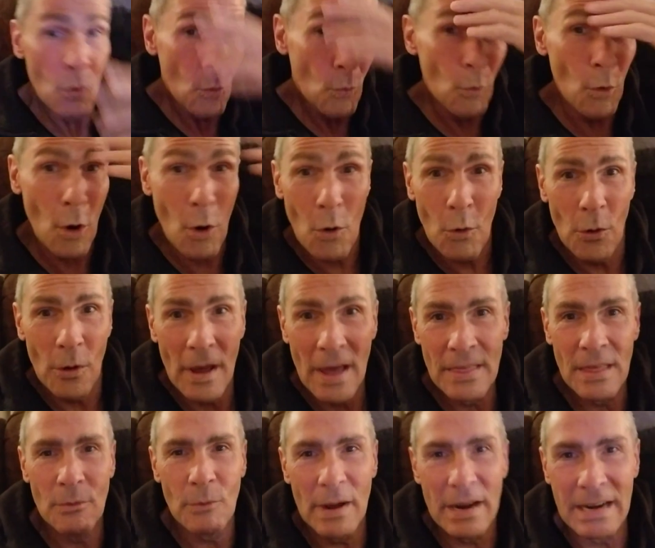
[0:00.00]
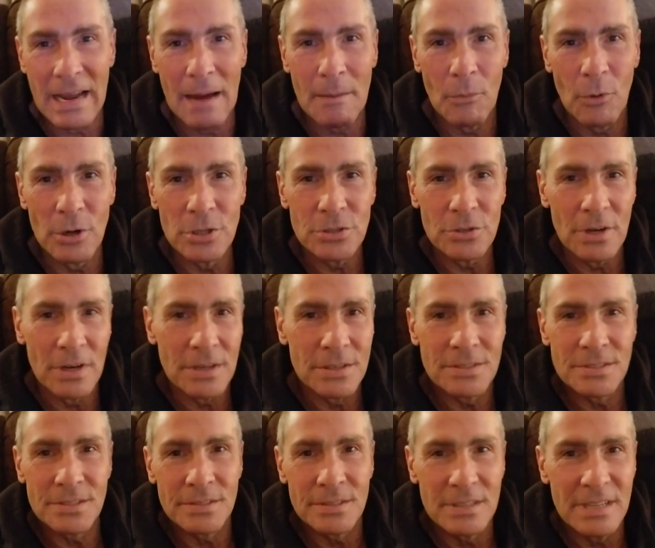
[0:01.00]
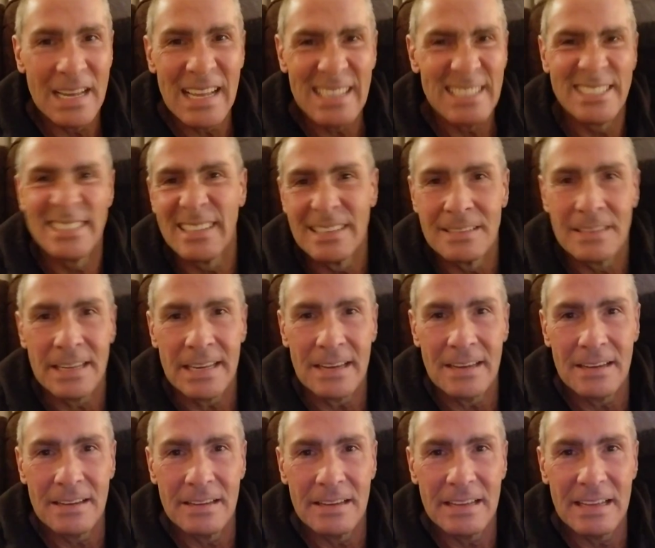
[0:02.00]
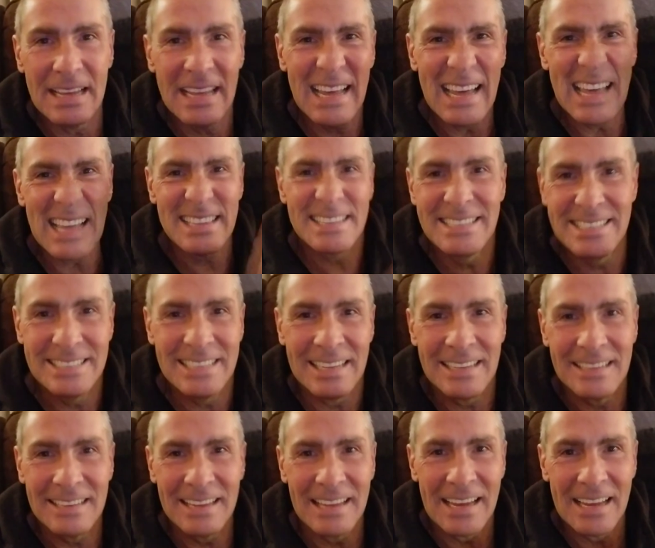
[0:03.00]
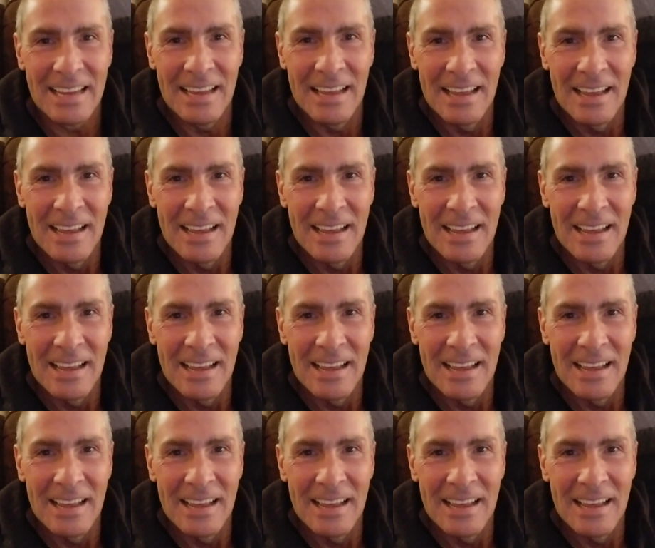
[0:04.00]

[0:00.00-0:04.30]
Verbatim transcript: woo, and then went and got more drugs instantly. Instantly.